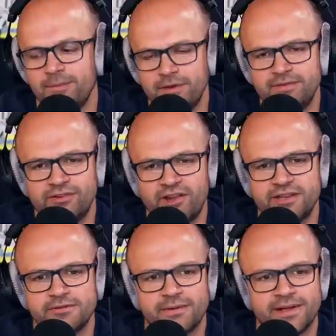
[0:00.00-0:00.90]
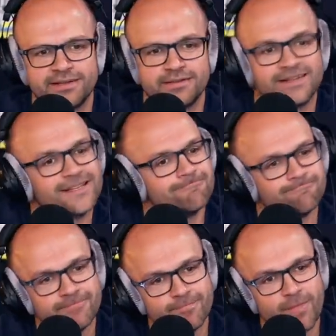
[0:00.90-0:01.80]
I'm moving in January, right?
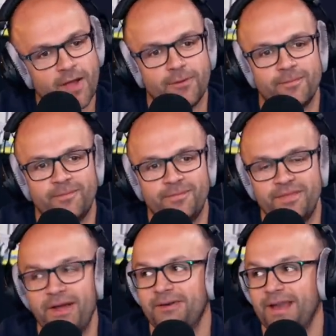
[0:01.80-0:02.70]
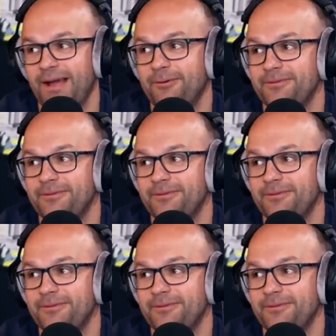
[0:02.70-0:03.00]
No, now.